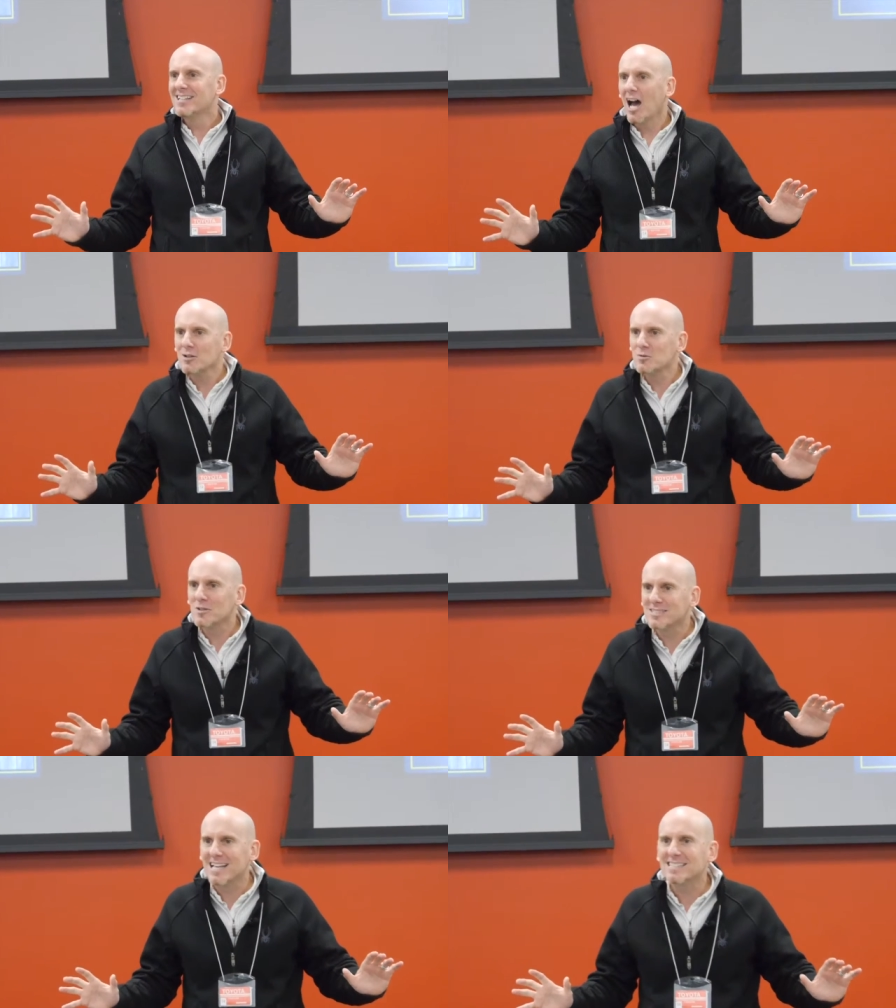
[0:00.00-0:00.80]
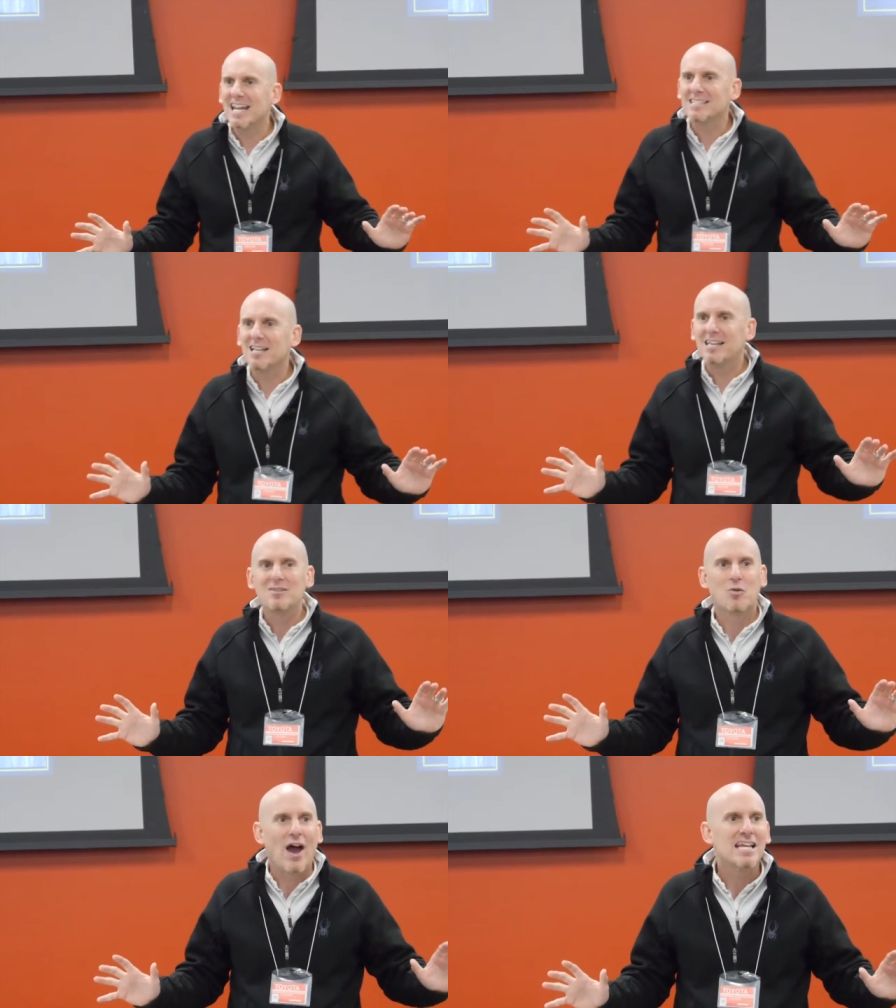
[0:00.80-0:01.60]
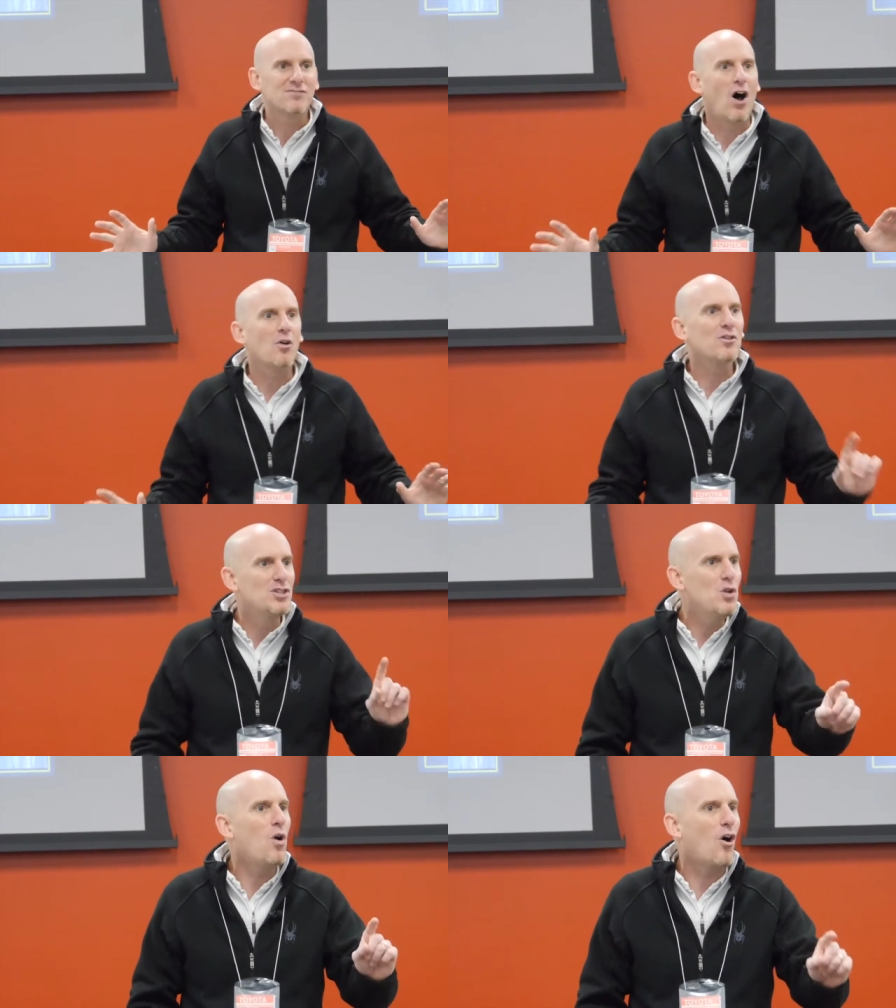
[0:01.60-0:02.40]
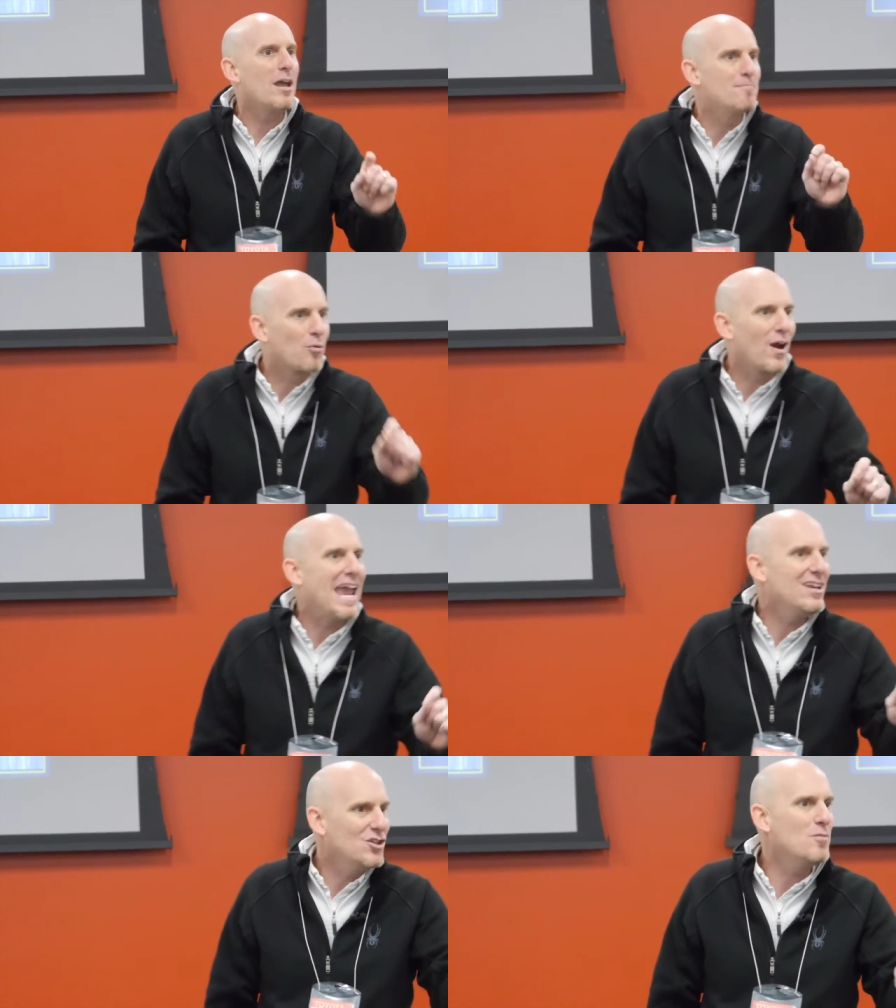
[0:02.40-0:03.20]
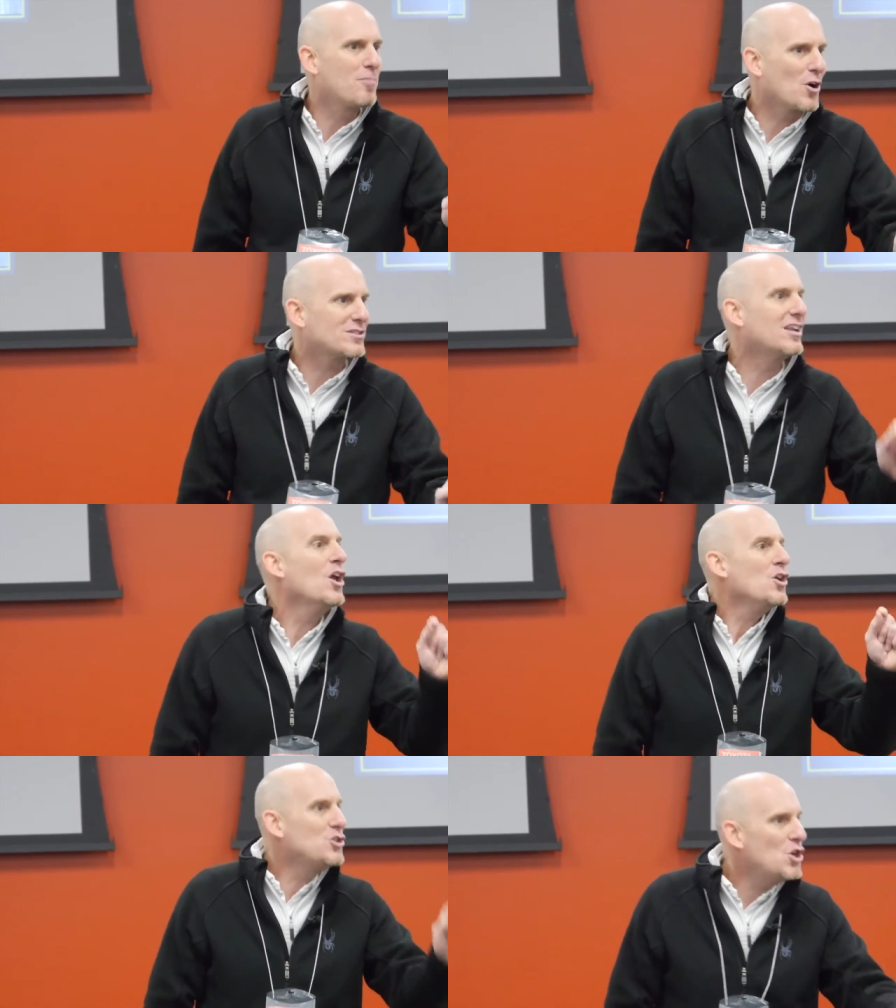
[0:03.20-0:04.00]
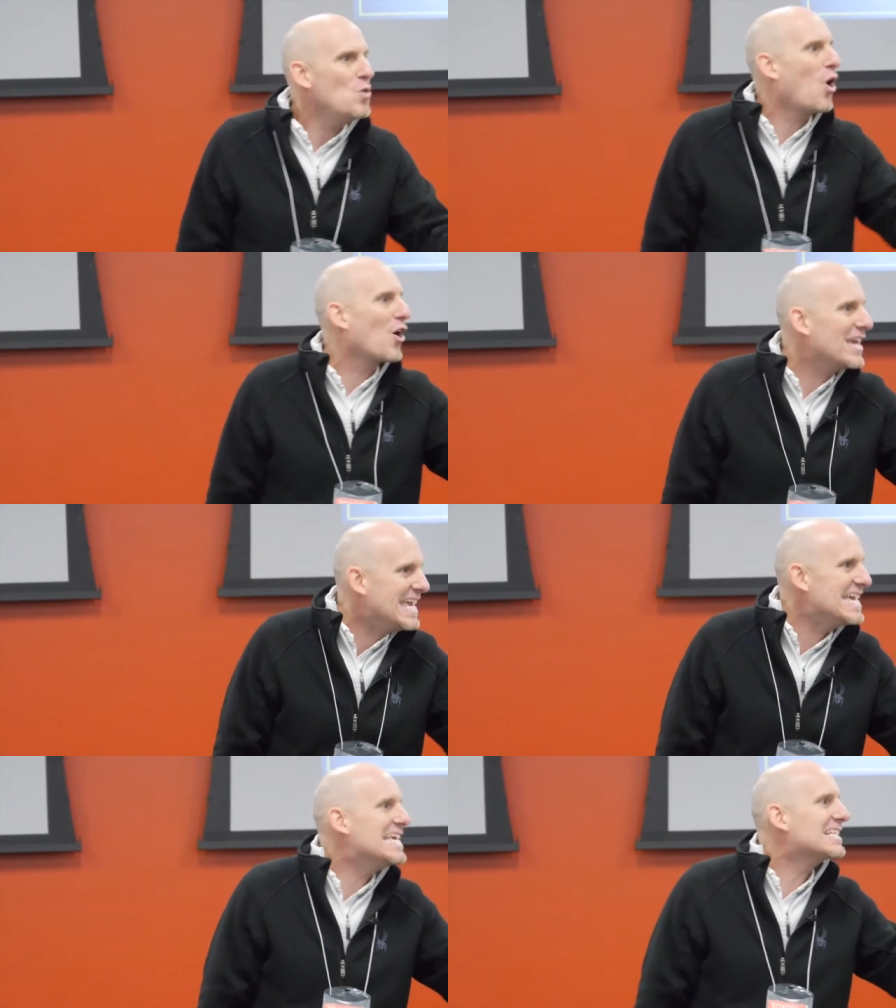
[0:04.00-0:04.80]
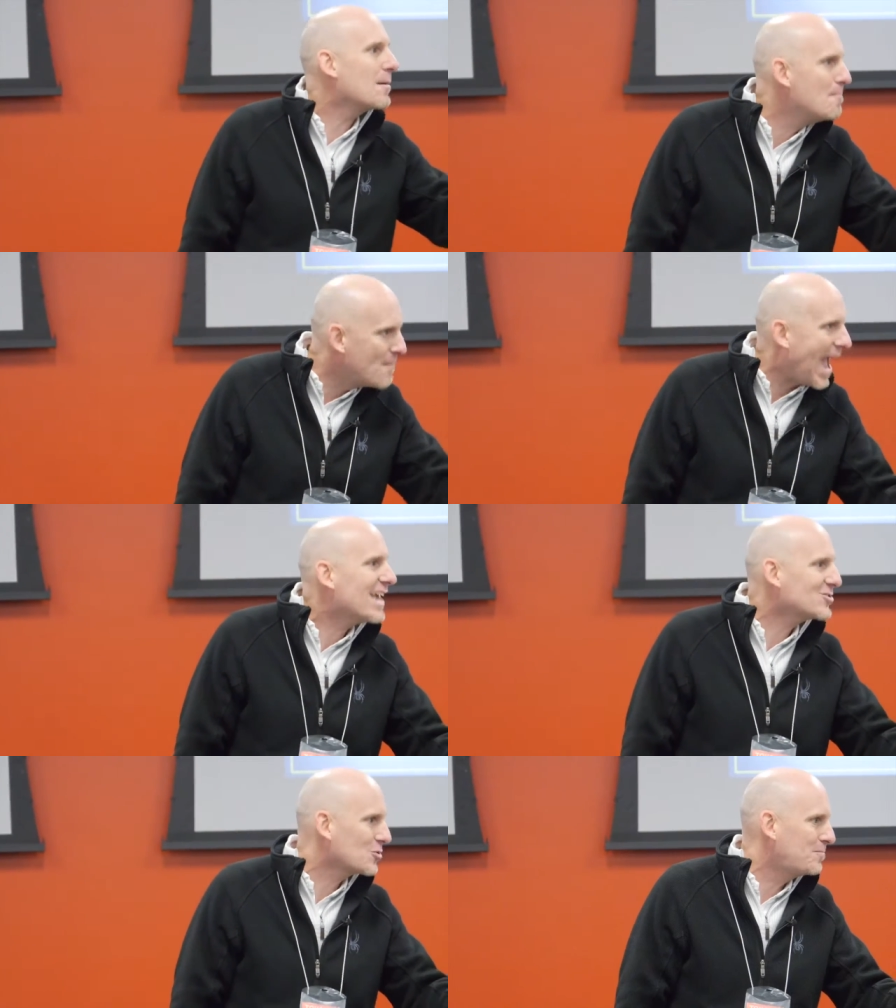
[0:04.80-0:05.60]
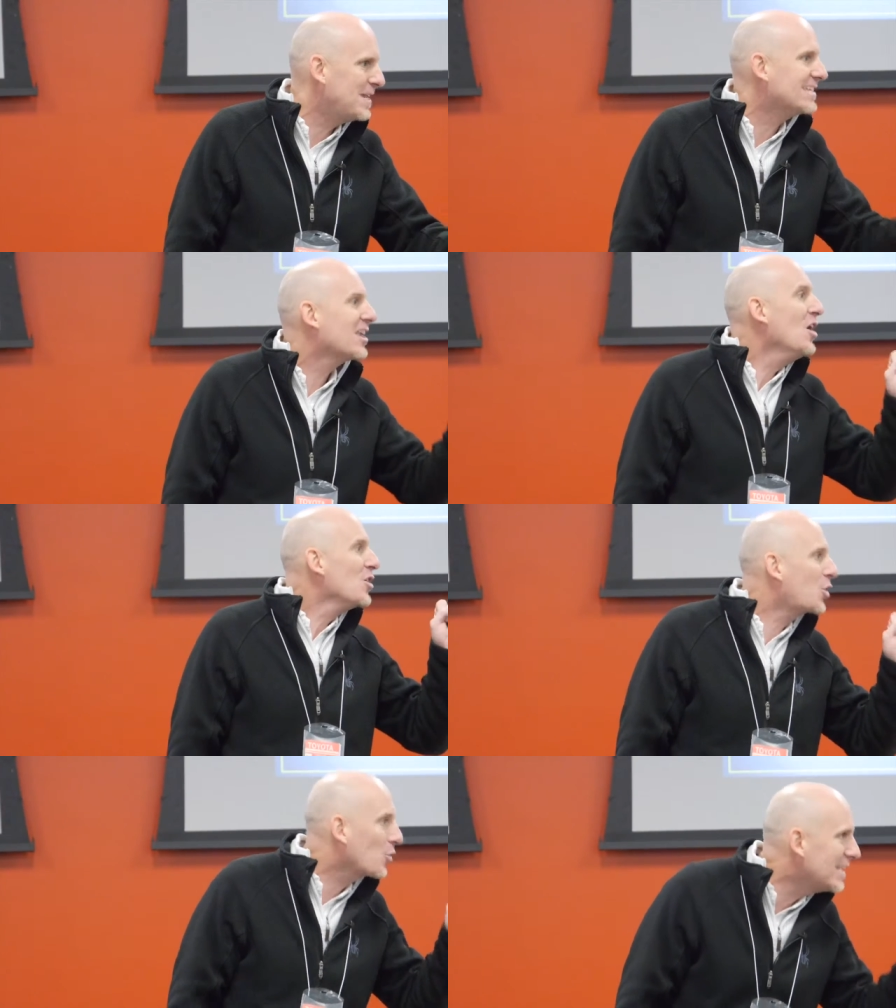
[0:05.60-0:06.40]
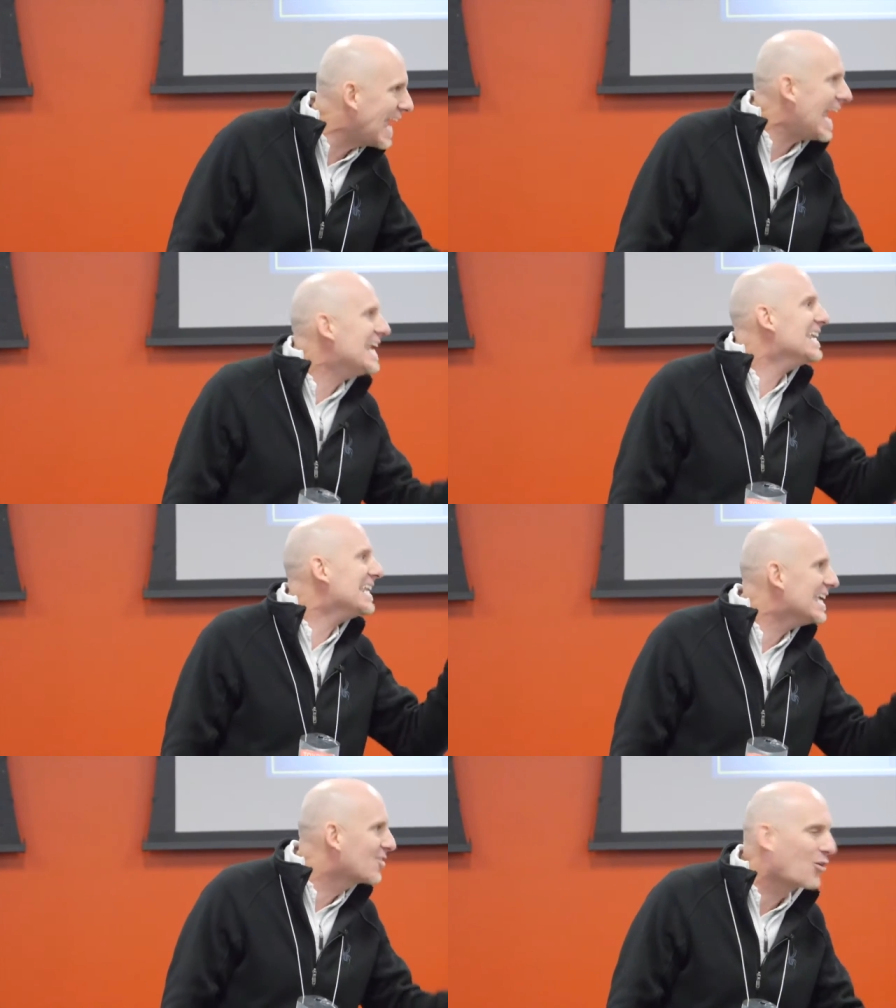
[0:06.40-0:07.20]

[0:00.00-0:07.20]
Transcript: God's word says that as a Christ follower, you are a brand new person. You are his masterpiece, created in